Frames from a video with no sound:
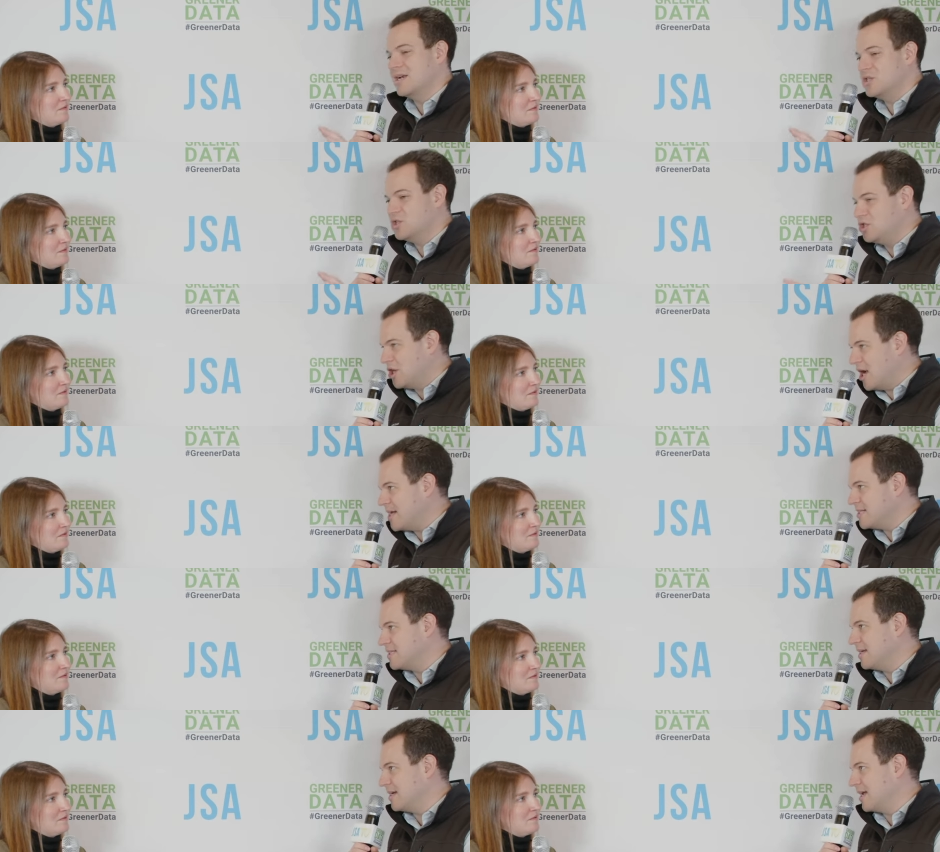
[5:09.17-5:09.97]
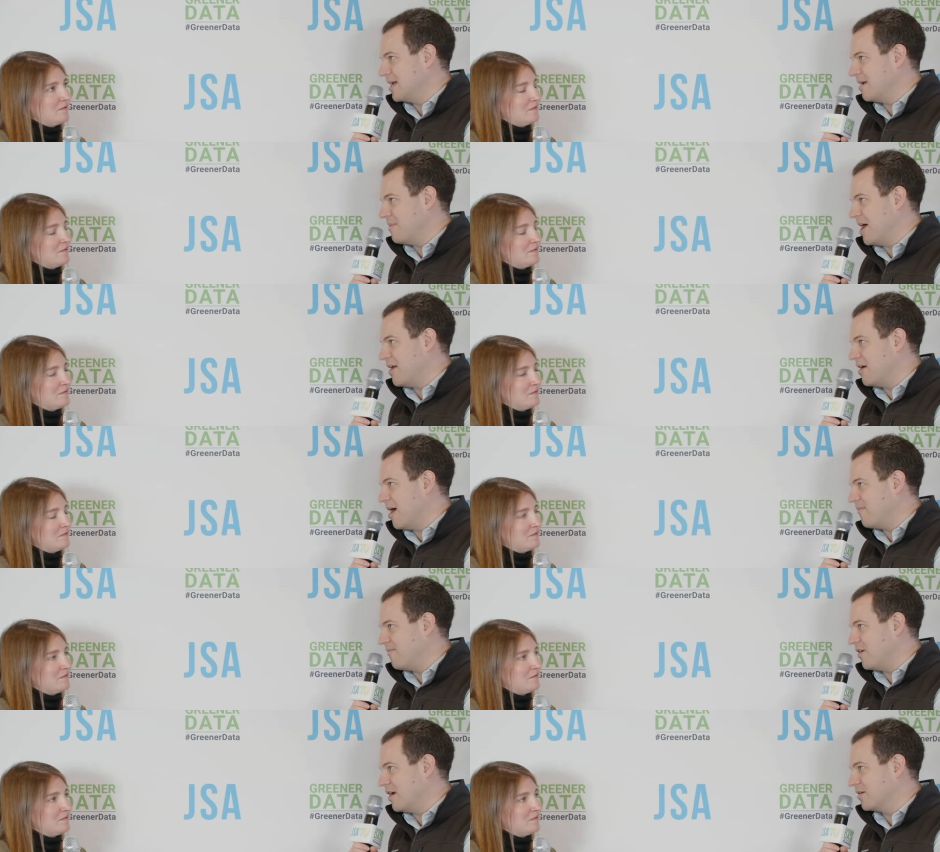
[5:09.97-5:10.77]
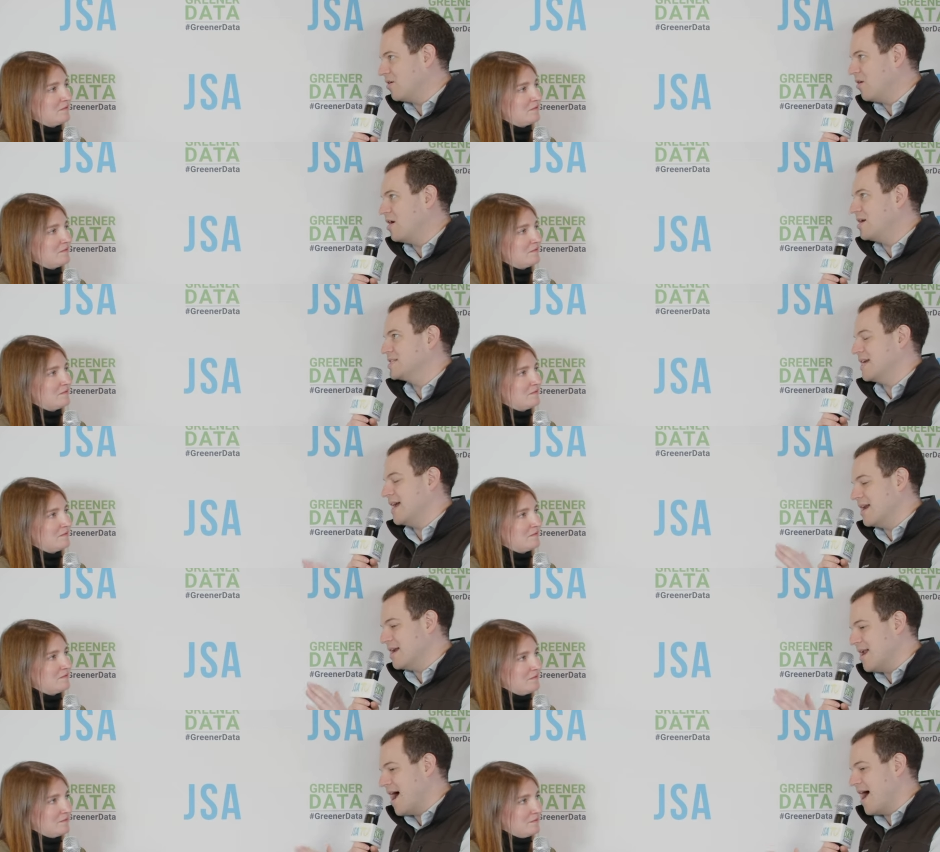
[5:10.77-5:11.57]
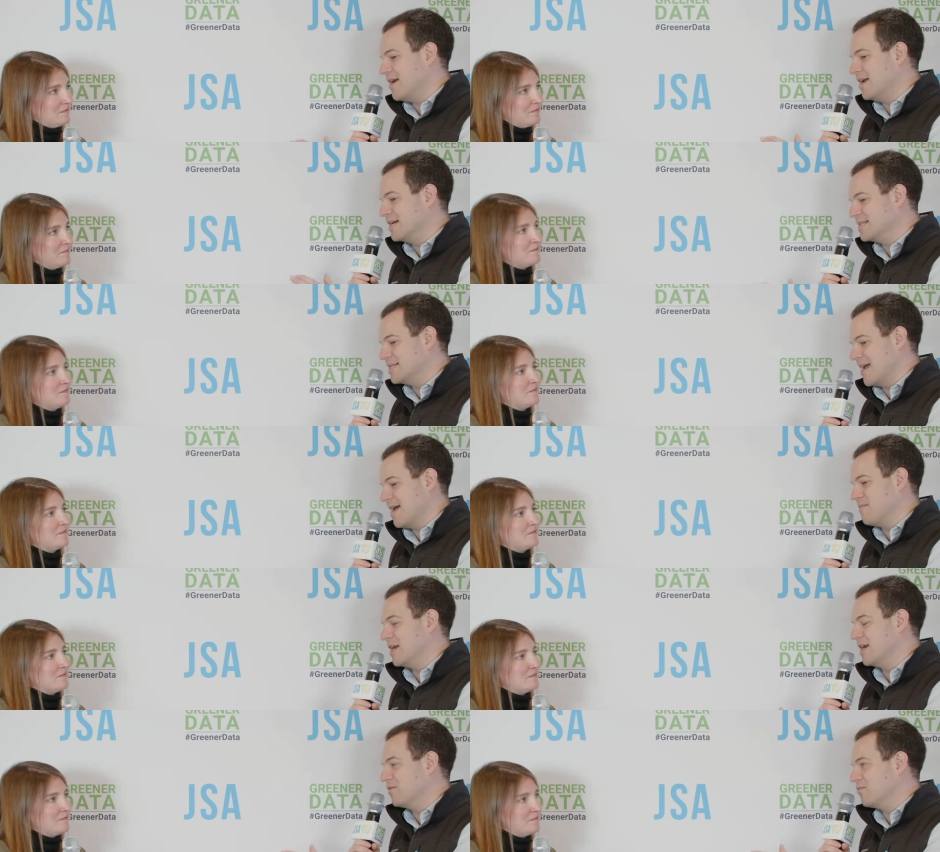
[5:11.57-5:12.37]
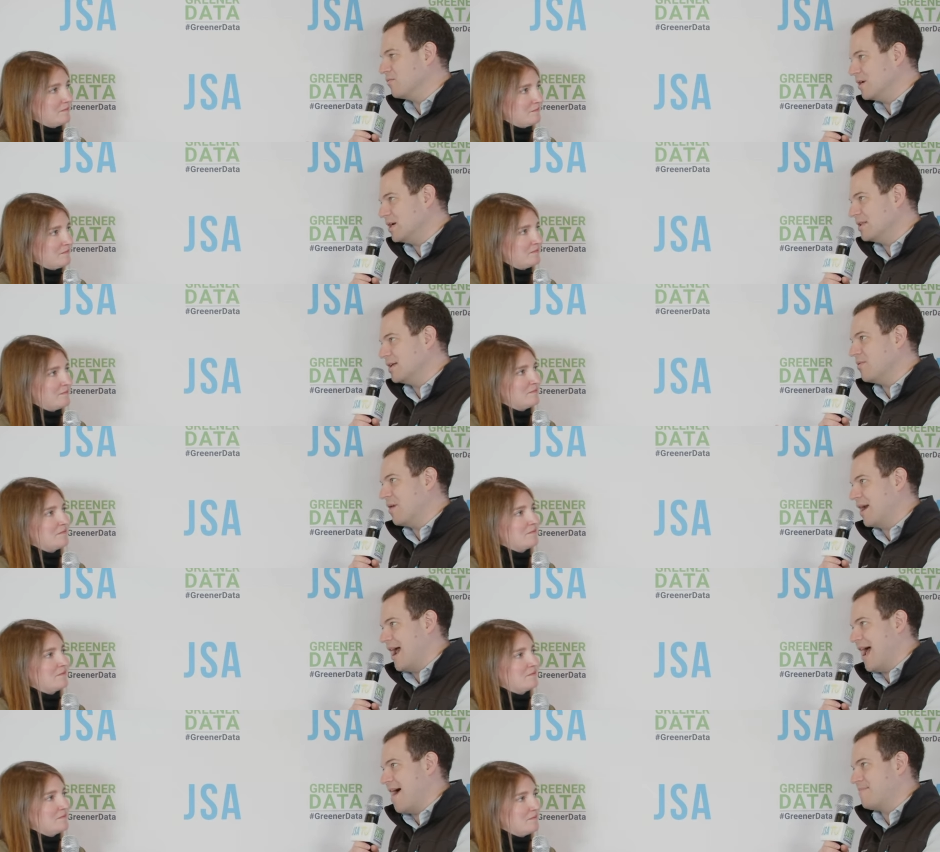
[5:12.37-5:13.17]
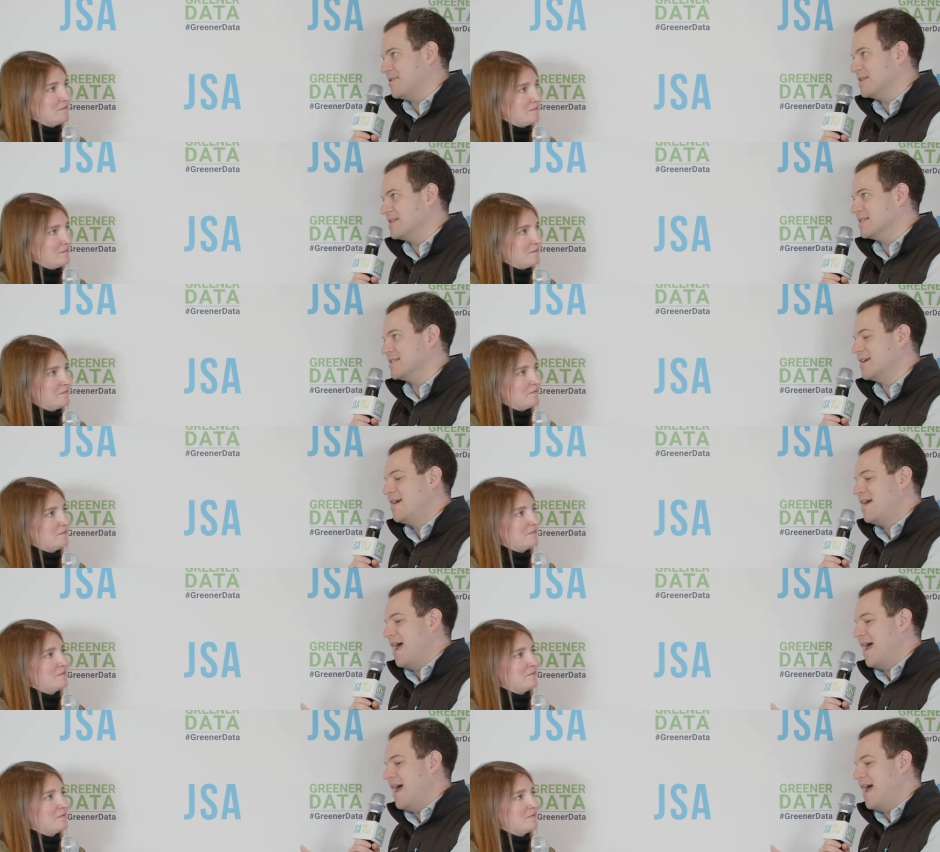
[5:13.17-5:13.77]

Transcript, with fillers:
Speaker 1: just thinking about upfront cost and not examining really what happens